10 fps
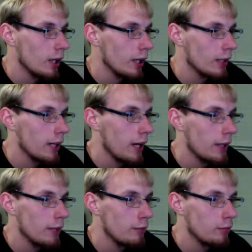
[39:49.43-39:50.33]

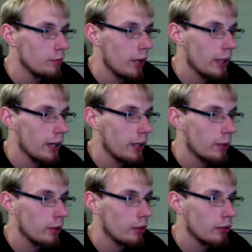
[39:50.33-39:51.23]
kind of
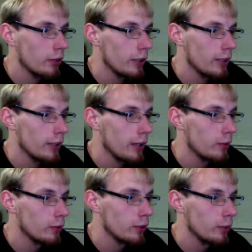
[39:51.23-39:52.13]
want to shrink it down a
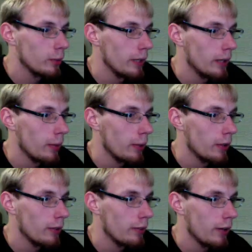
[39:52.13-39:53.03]
little bit.
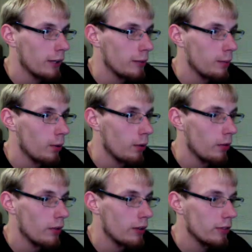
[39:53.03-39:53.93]
If I can
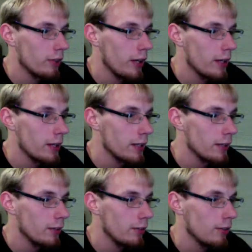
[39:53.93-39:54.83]
pull this guy
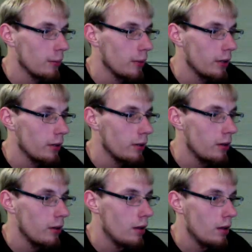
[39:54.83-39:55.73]
in somewhere,
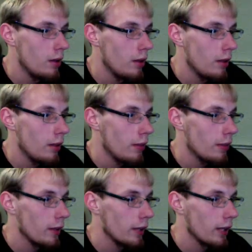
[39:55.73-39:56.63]

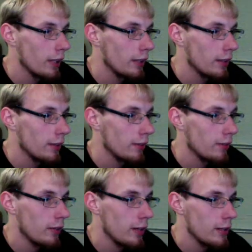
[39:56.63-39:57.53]
then I can
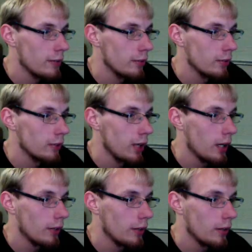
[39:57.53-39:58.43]
save a
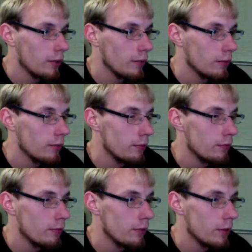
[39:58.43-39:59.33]
lot of
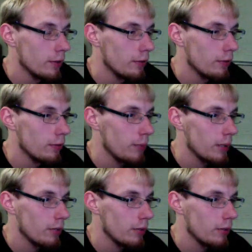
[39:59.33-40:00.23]

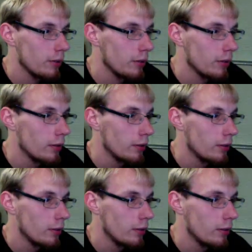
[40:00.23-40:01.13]
space here.
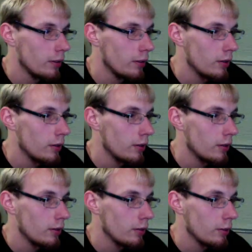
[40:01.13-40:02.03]

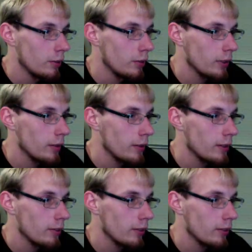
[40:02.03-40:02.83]
So I'm looking at these in